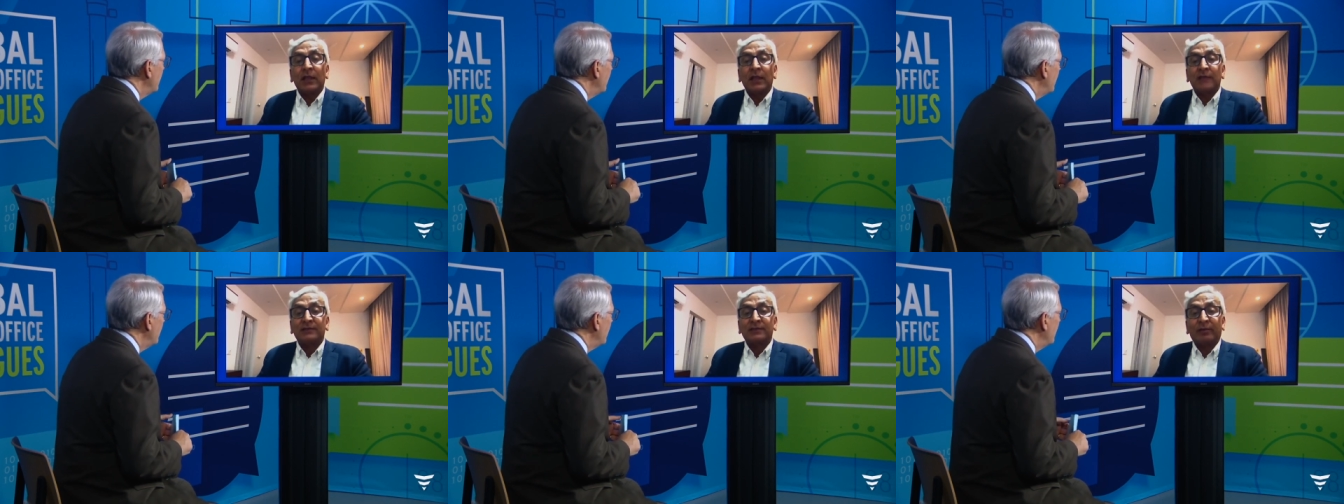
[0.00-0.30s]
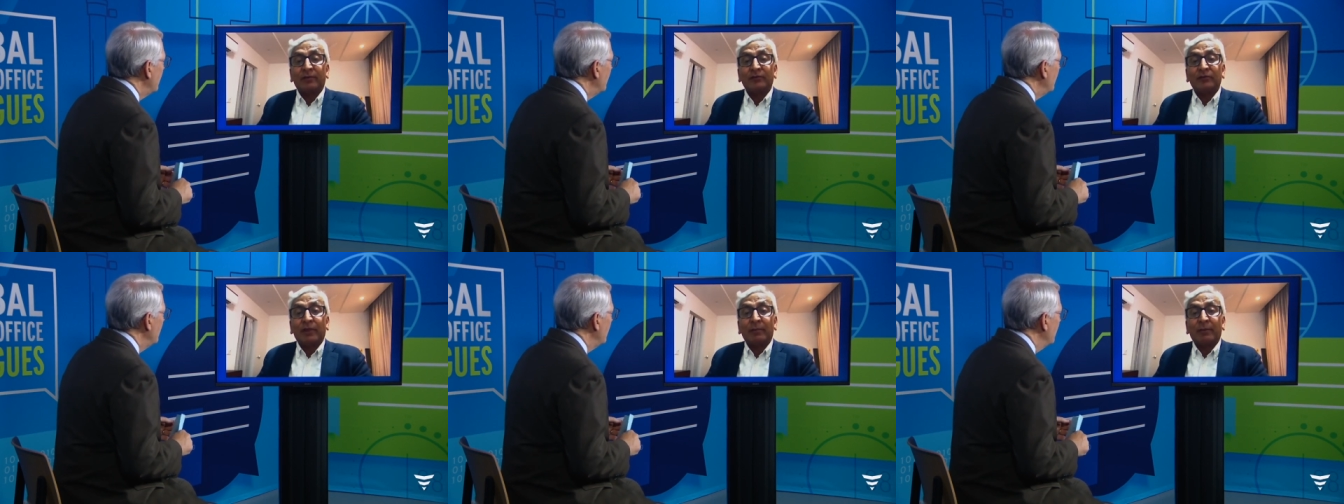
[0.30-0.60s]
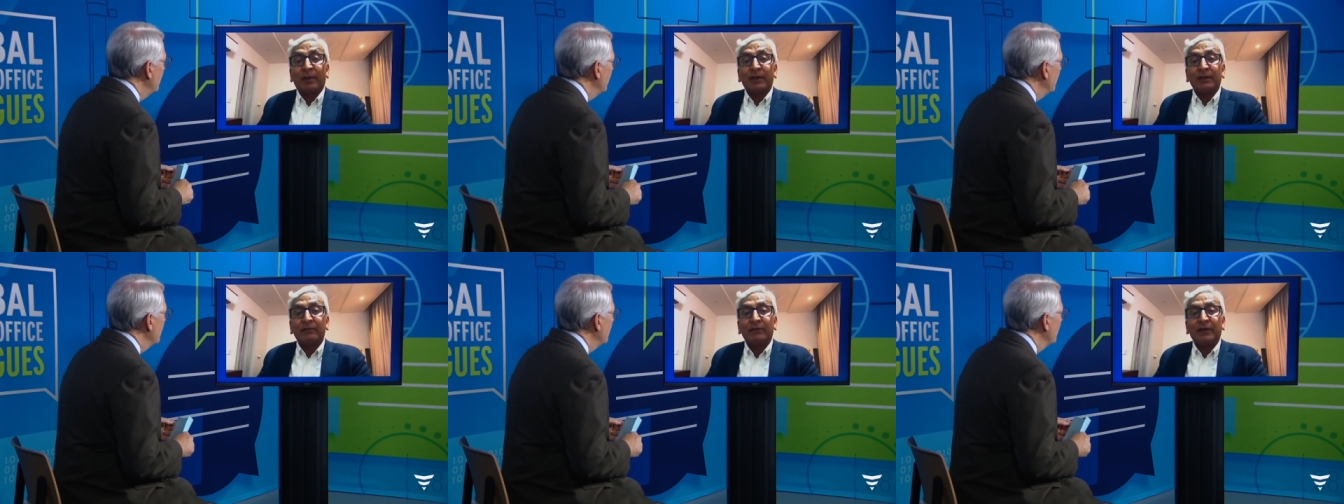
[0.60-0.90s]
Some of
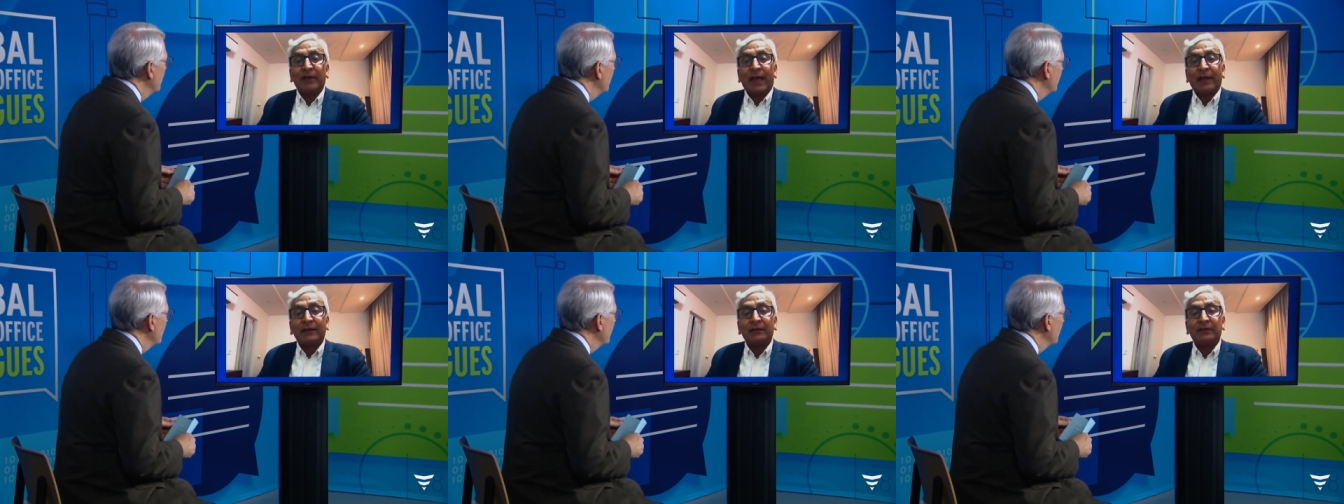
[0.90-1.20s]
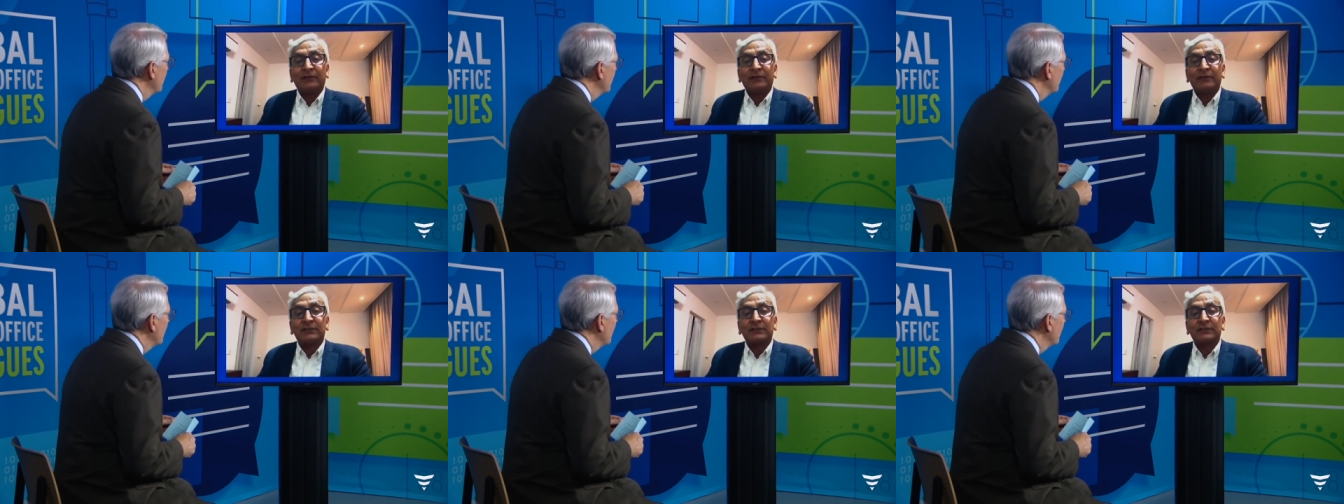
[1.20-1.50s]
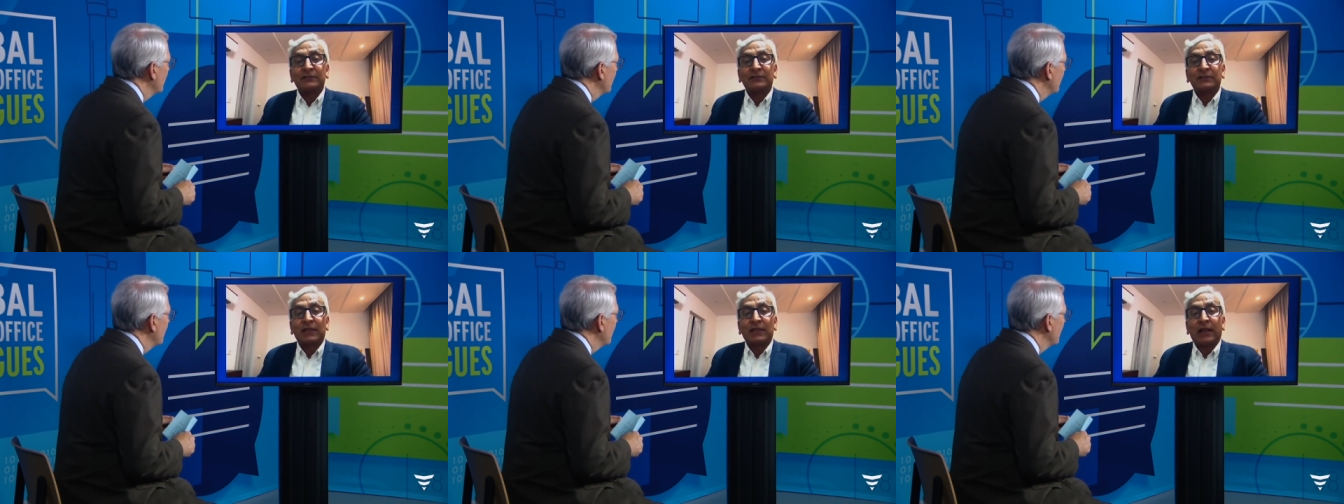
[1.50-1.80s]
them are even
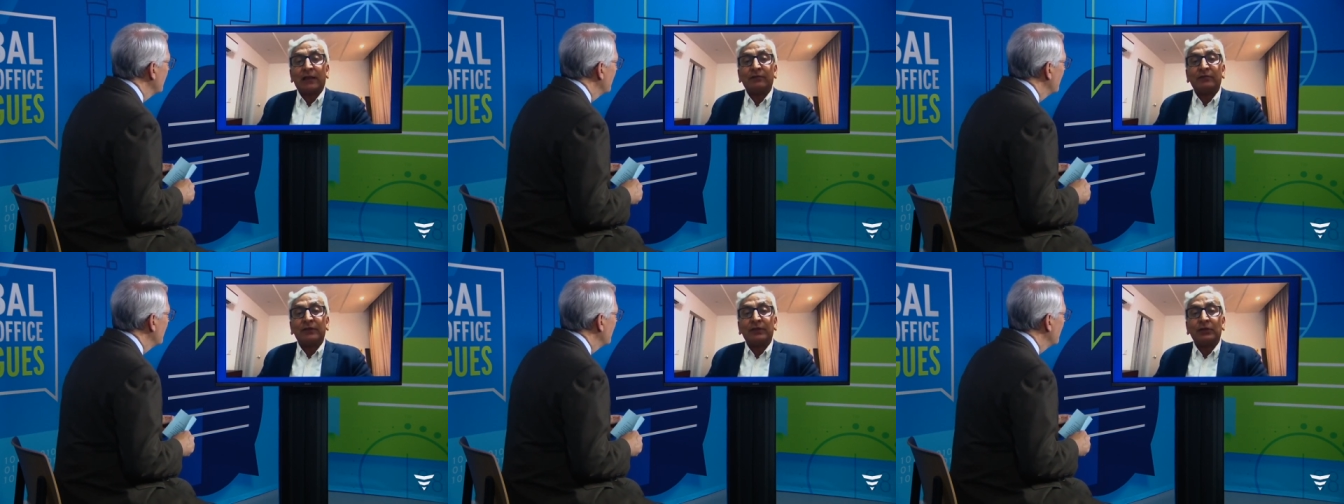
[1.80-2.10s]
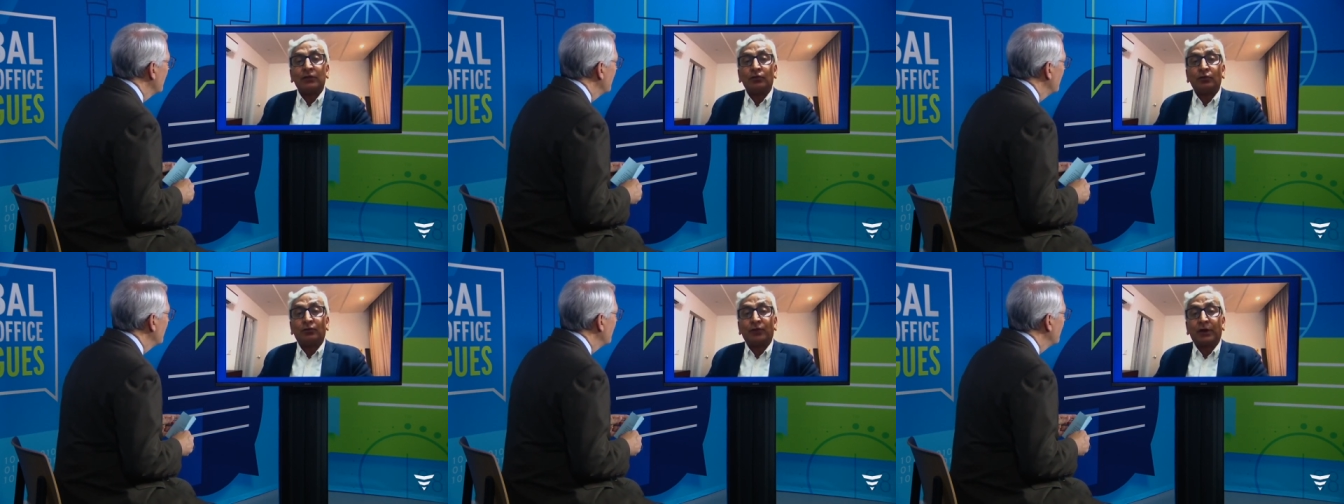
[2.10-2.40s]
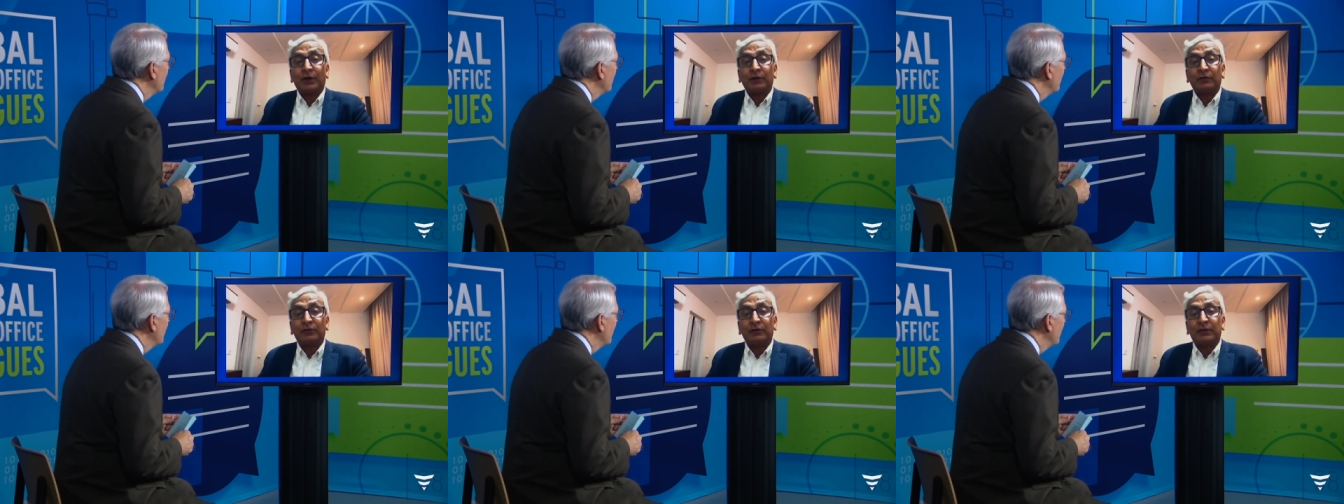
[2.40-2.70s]
activists, and we need to
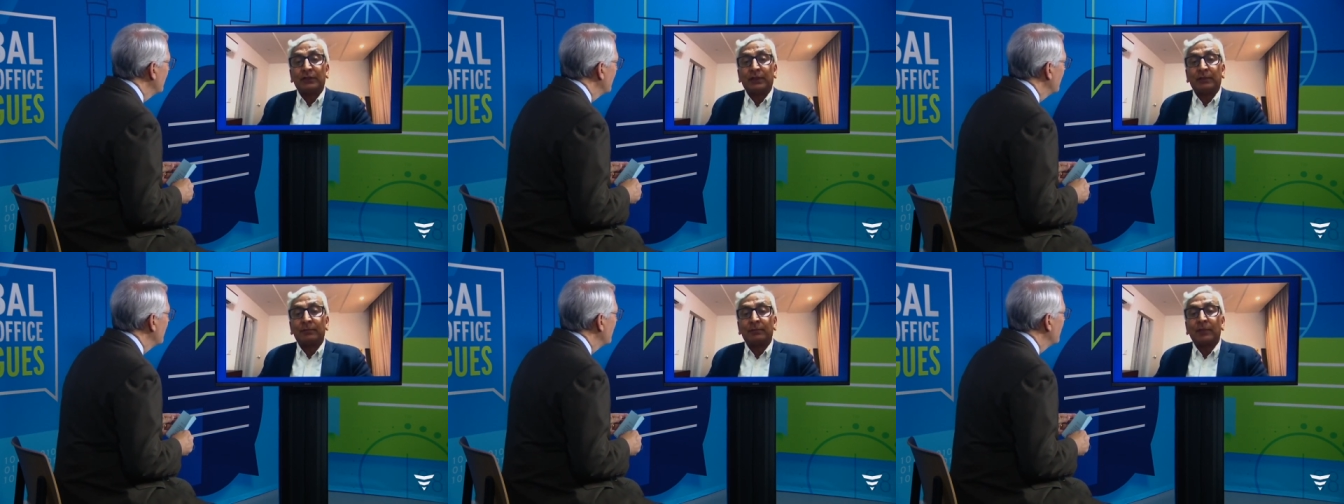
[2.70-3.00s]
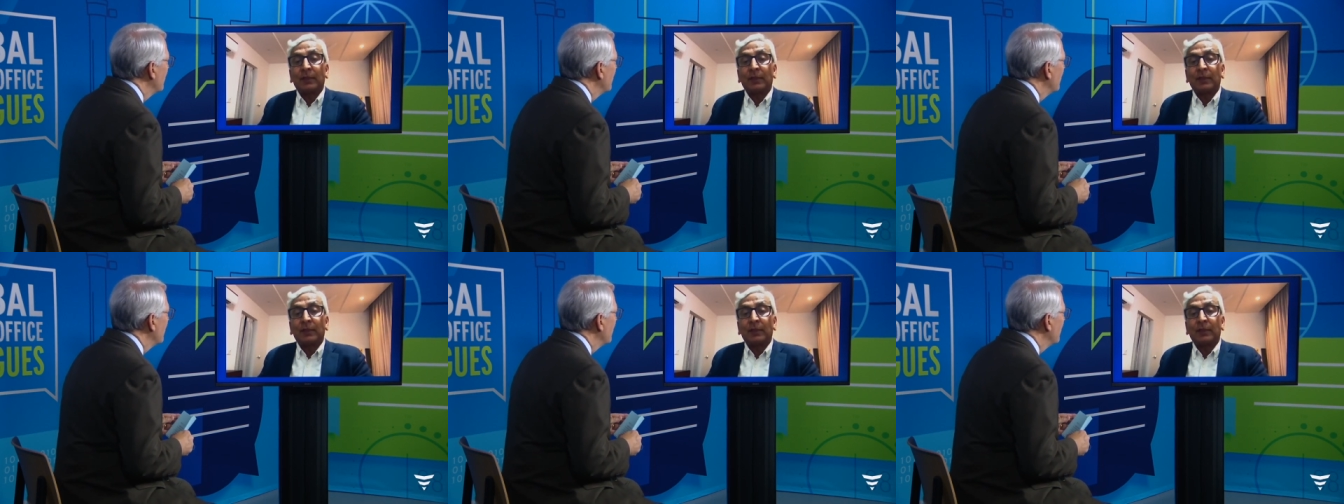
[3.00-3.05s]
work with them.